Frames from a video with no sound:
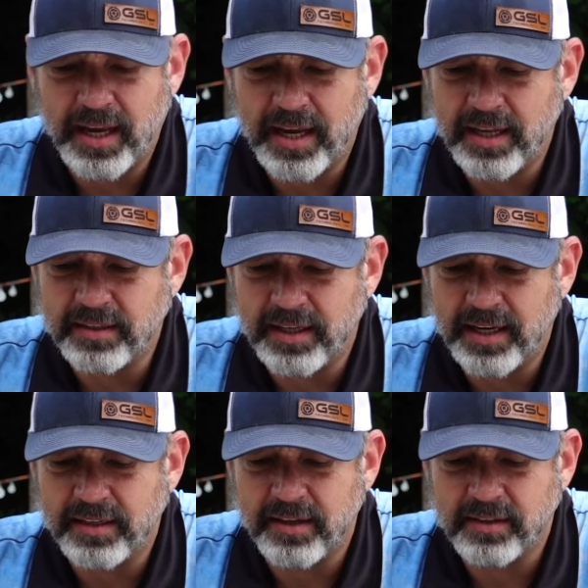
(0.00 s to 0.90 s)
and
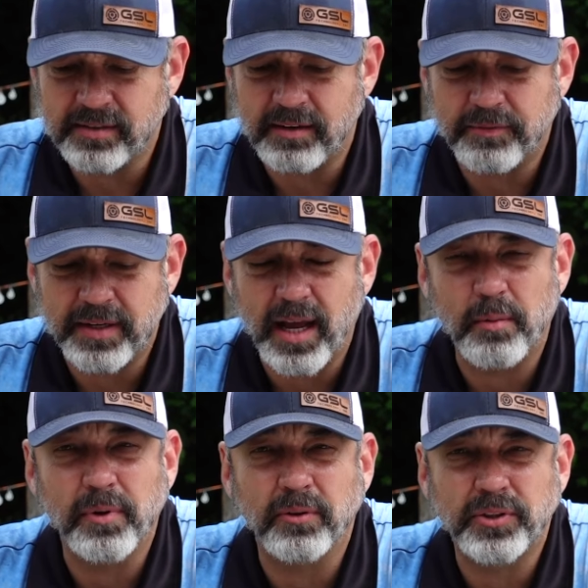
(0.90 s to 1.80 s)
it does a
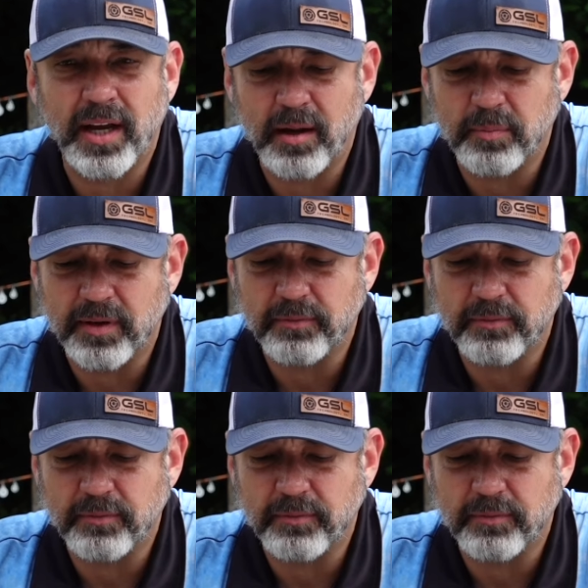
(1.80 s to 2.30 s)
phenomenal job